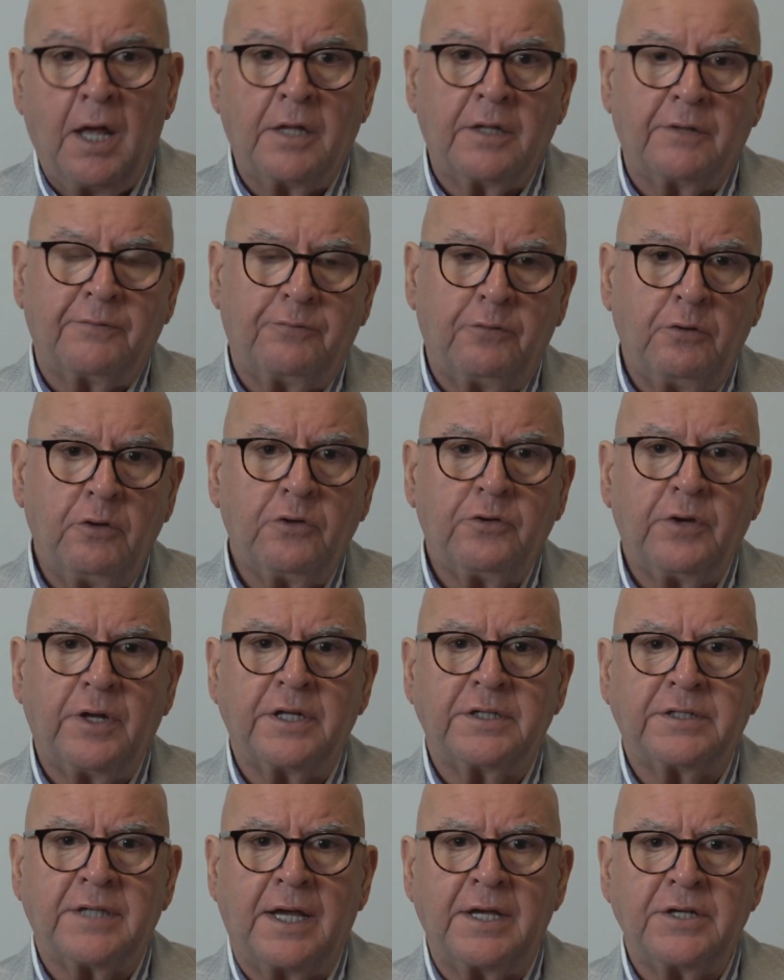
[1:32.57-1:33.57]
The full
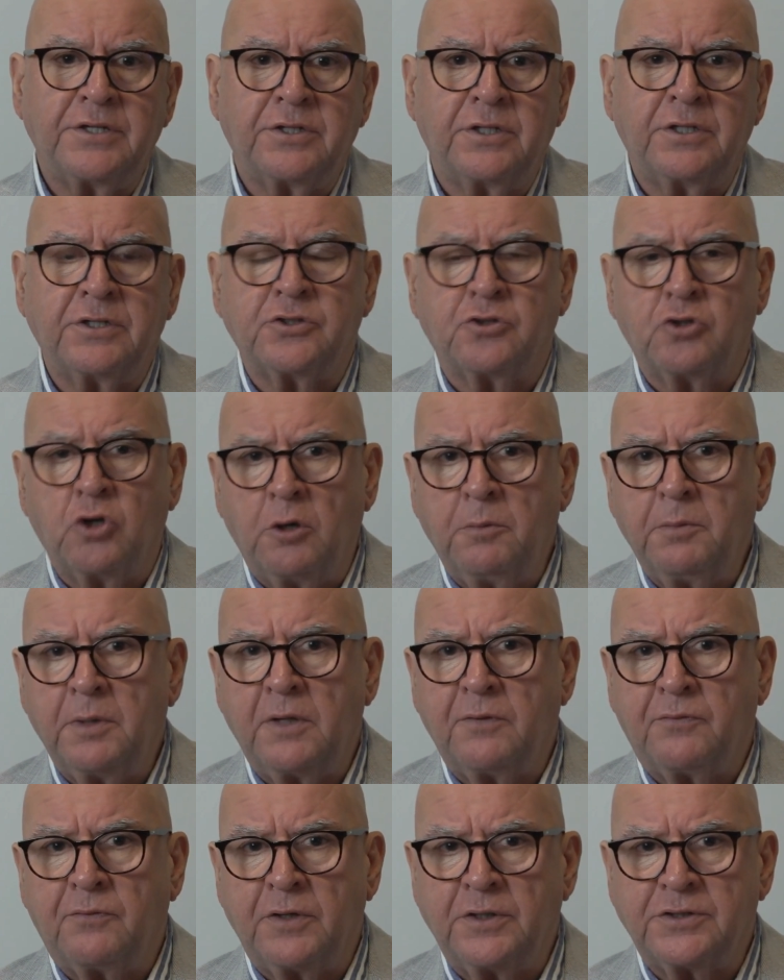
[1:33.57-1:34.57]
accreditation is normally
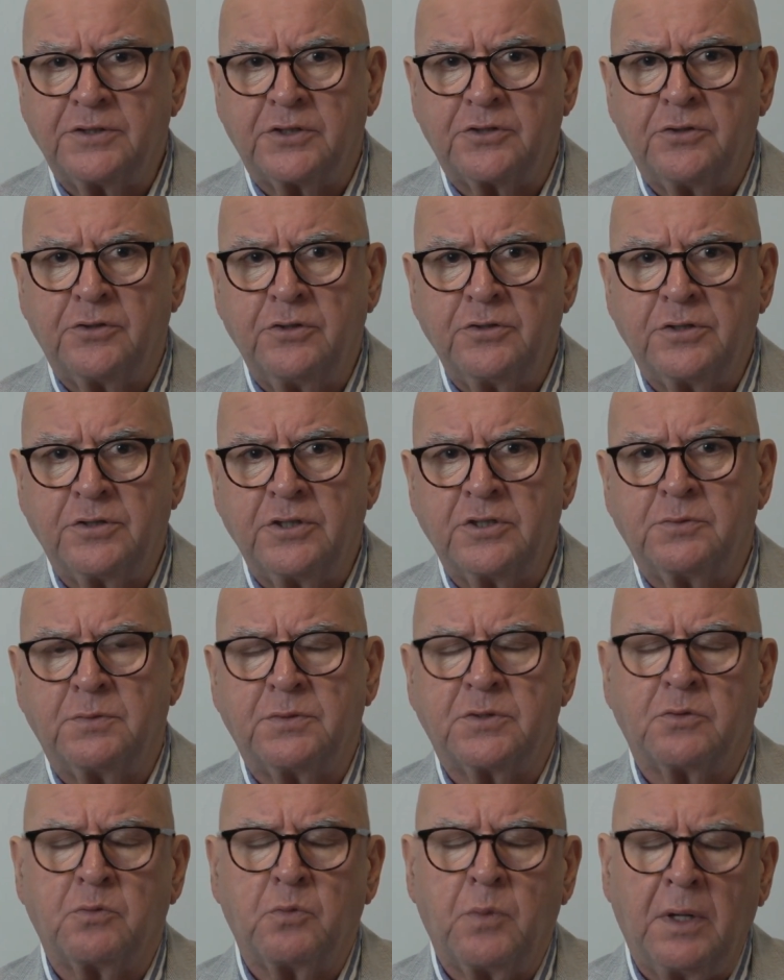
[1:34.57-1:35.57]
for institutions
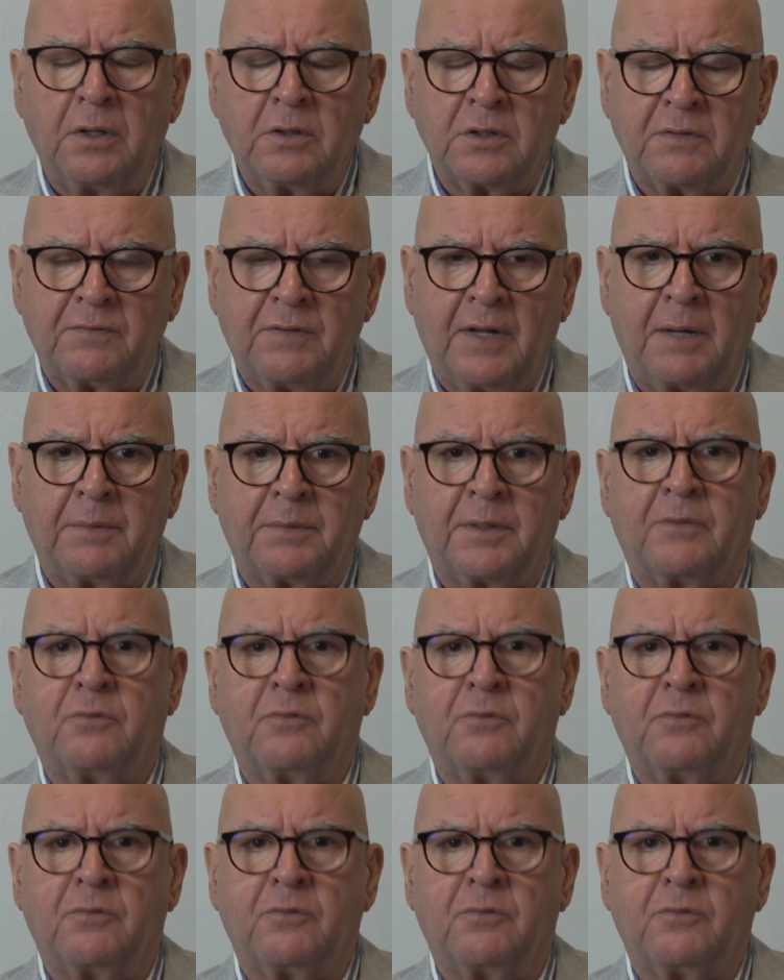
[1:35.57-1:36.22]
which are well developed.